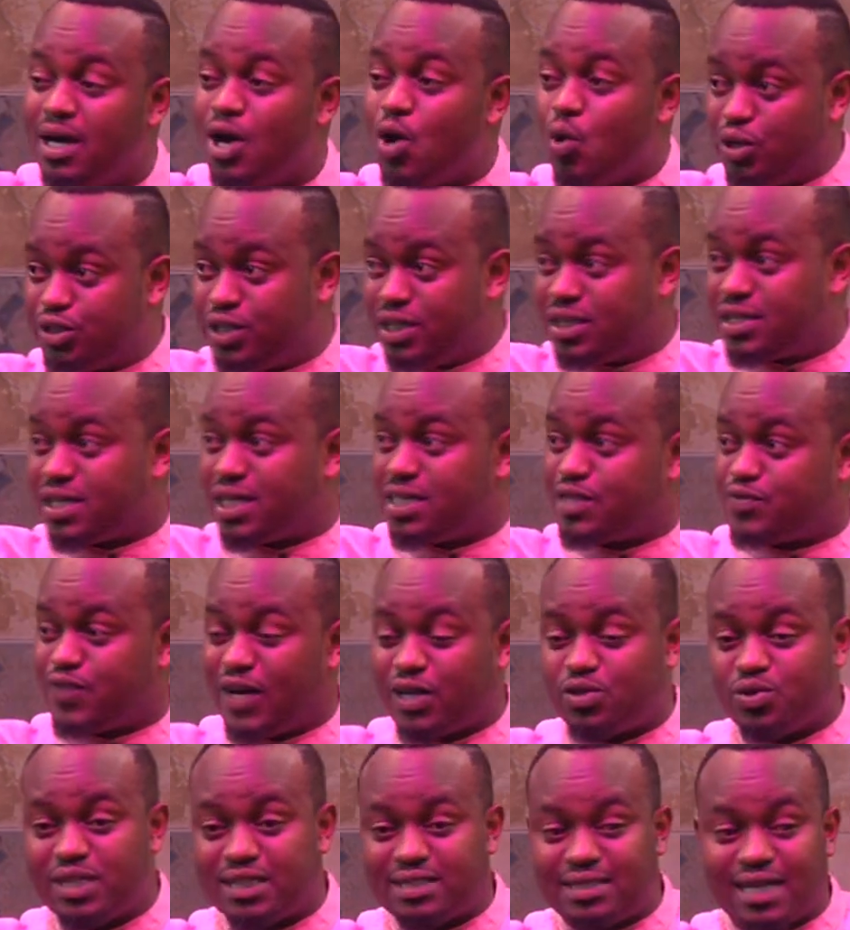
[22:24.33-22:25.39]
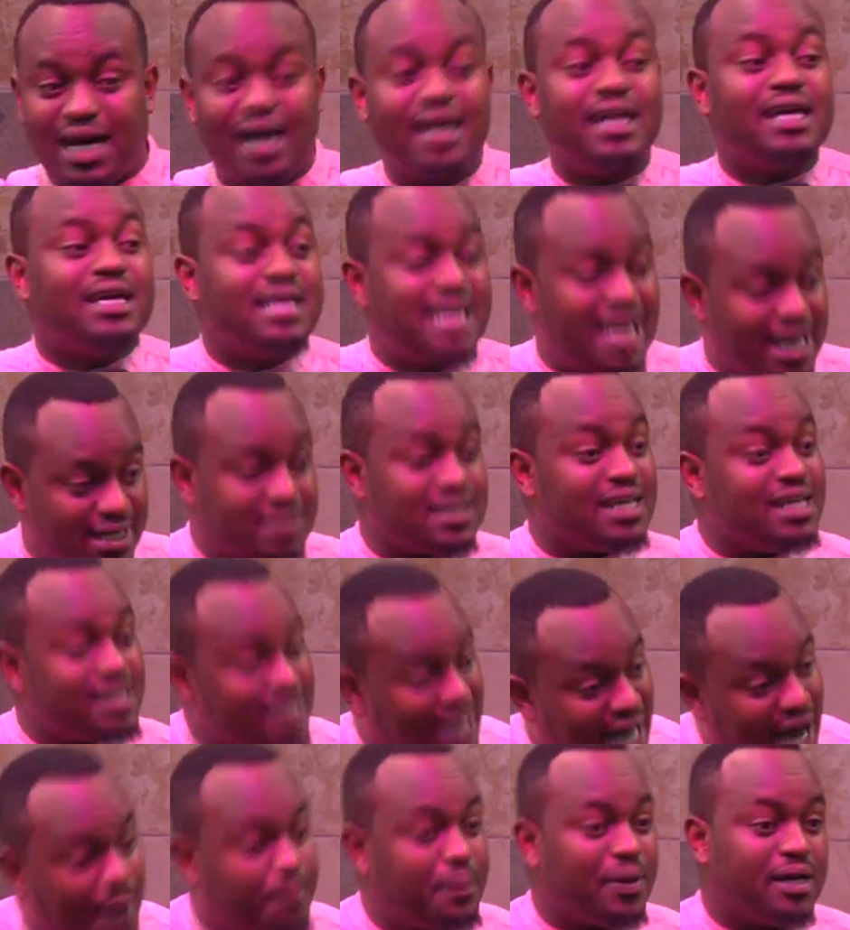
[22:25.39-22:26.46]
Was it transferred to the son? Yes, it
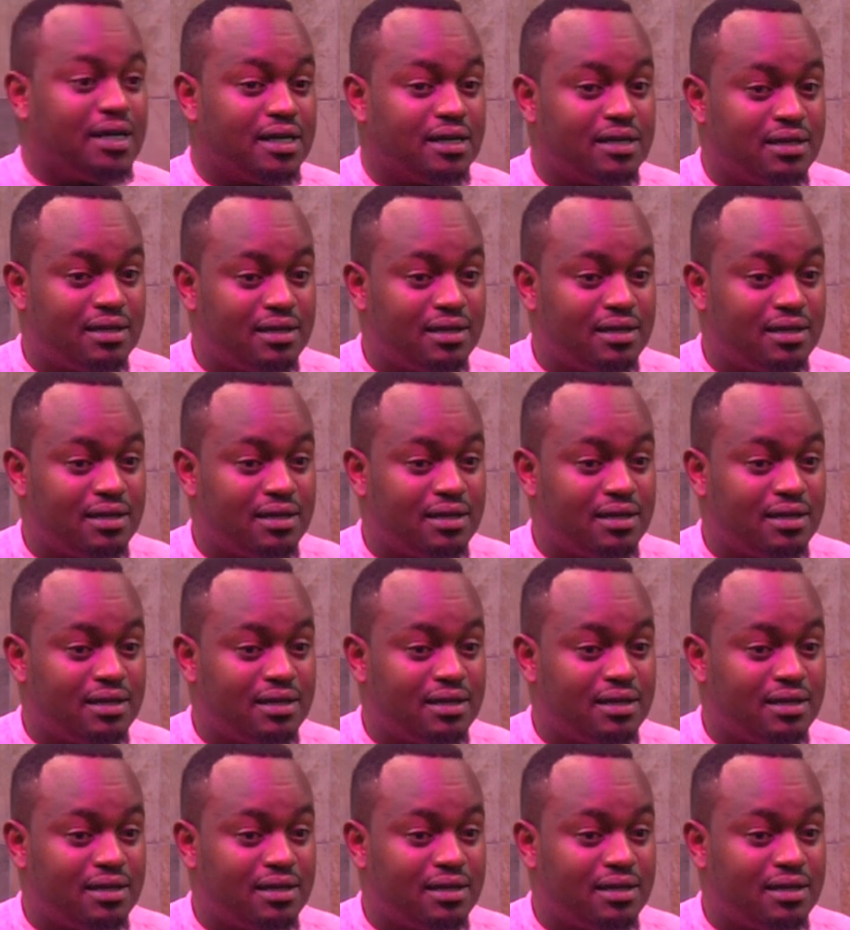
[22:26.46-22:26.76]
happened.